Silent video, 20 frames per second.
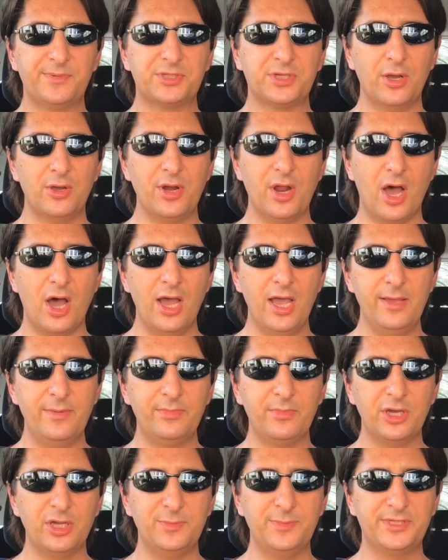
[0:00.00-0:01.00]
episode,
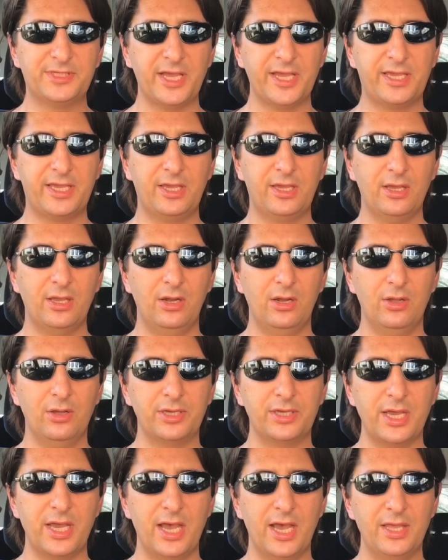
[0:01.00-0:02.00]
I'm going to be taking a
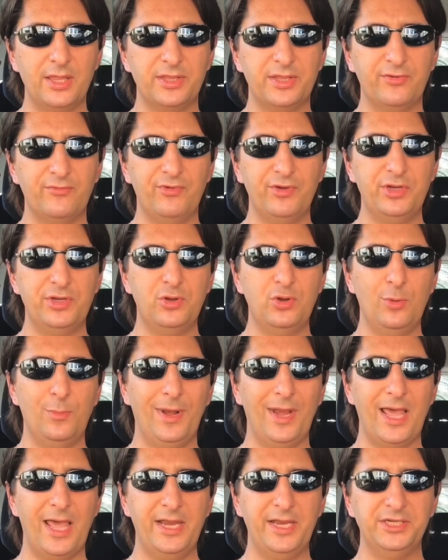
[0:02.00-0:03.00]
look at the
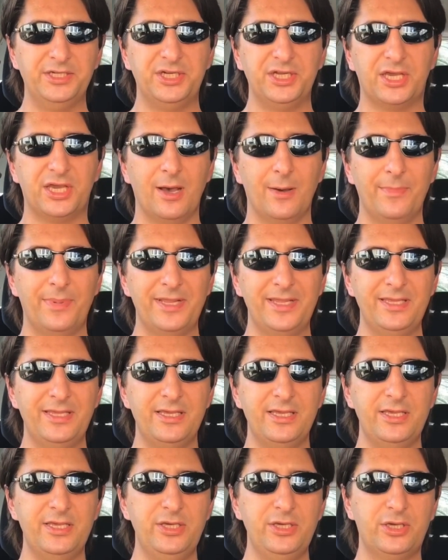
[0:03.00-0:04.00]
renewable energy
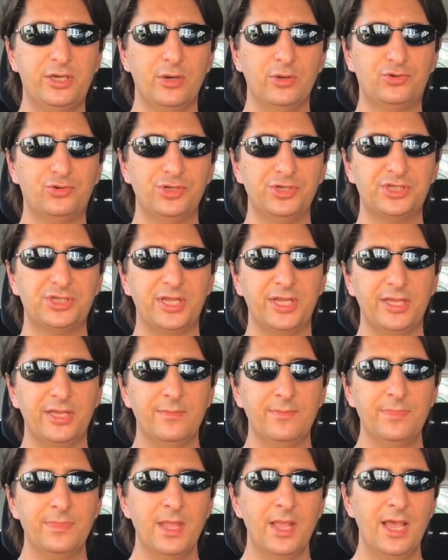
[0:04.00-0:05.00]
company,
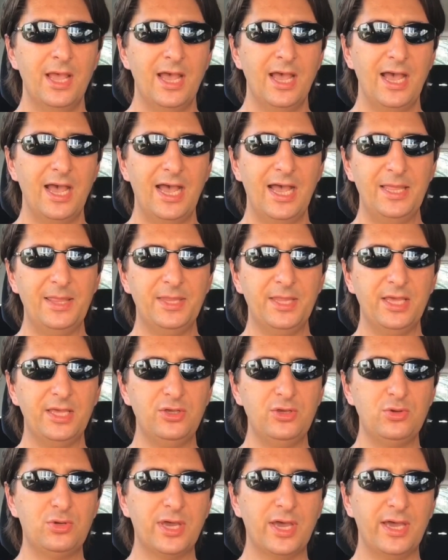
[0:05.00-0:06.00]
Ecotricity, and their
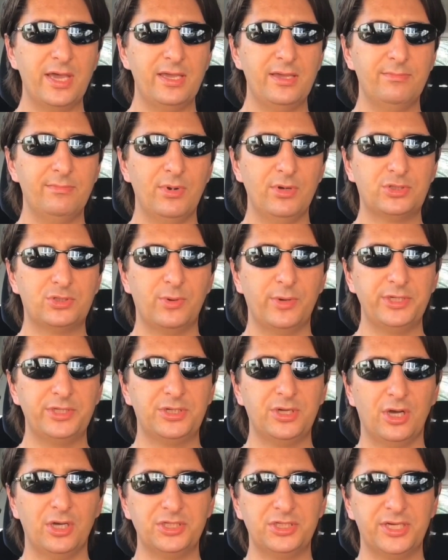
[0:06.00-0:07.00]
U K
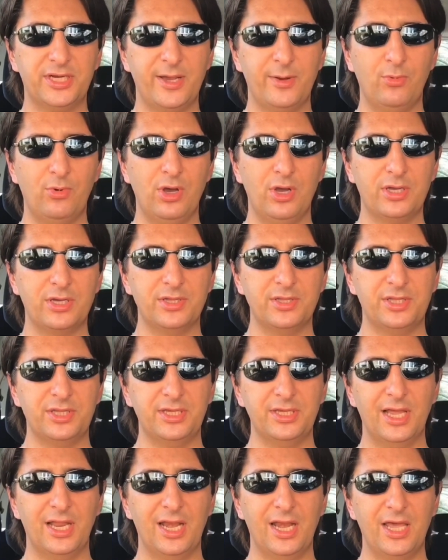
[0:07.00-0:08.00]
motorway charging network,
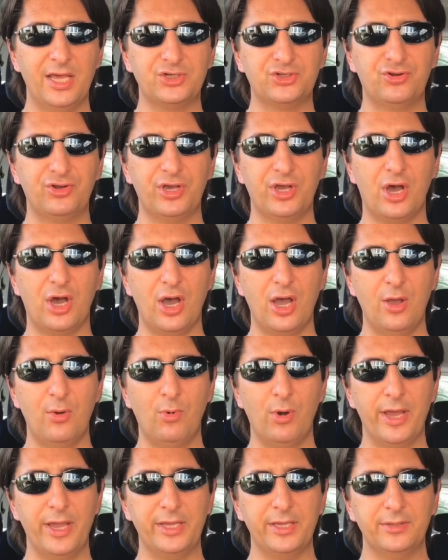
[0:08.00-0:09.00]
the Electric
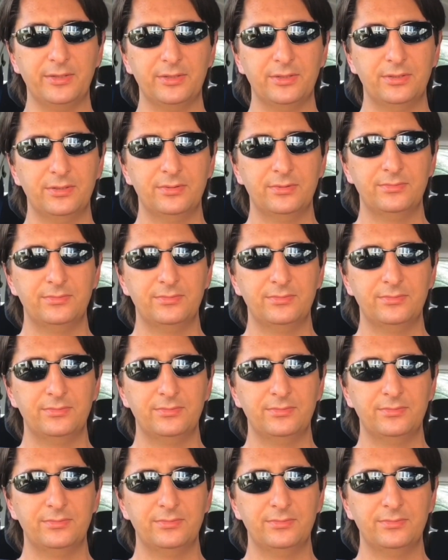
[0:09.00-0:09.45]
Highway.